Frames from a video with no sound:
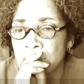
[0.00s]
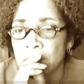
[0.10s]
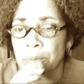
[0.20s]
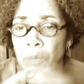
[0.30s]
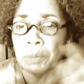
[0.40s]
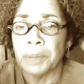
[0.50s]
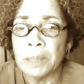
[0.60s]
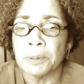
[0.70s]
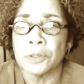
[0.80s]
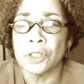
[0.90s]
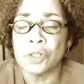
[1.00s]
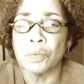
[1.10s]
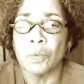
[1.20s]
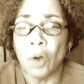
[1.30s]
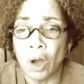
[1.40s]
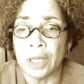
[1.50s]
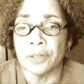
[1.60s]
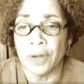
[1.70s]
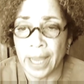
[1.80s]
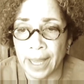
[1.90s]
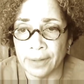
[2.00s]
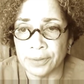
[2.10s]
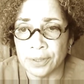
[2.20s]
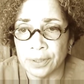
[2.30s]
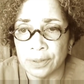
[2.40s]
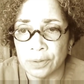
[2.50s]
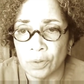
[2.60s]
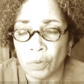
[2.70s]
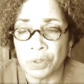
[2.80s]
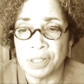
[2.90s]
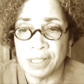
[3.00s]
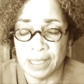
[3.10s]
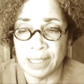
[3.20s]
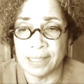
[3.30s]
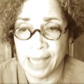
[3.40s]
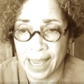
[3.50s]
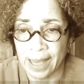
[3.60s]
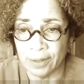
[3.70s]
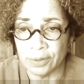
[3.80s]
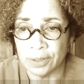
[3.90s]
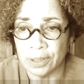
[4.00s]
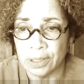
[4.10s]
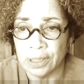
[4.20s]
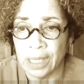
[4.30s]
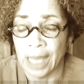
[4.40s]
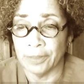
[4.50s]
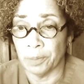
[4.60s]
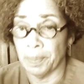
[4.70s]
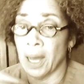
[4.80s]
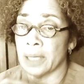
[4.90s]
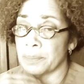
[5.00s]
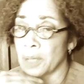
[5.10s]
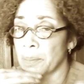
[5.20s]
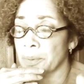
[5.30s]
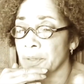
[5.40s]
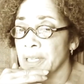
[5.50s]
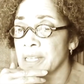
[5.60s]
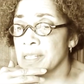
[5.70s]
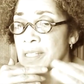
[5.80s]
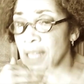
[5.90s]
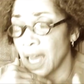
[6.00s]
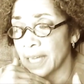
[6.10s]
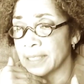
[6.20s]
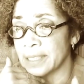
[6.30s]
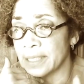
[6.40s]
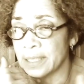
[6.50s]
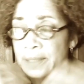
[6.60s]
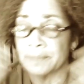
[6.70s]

But when people are just walking around or sitting down and their bottom number is 90,